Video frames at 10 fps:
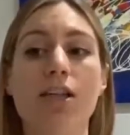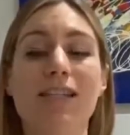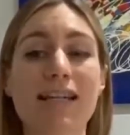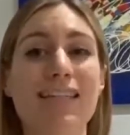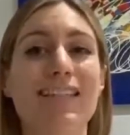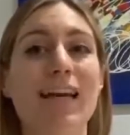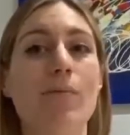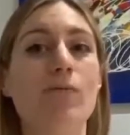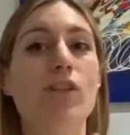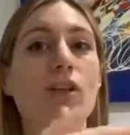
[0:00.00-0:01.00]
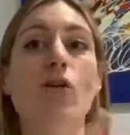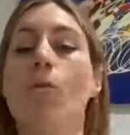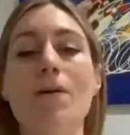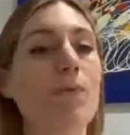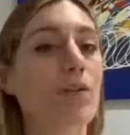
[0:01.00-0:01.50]
teaching him to
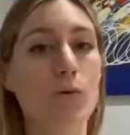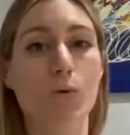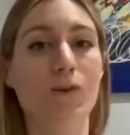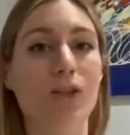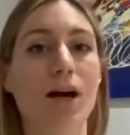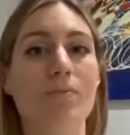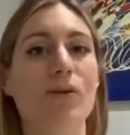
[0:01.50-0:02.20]
not be with you all the time.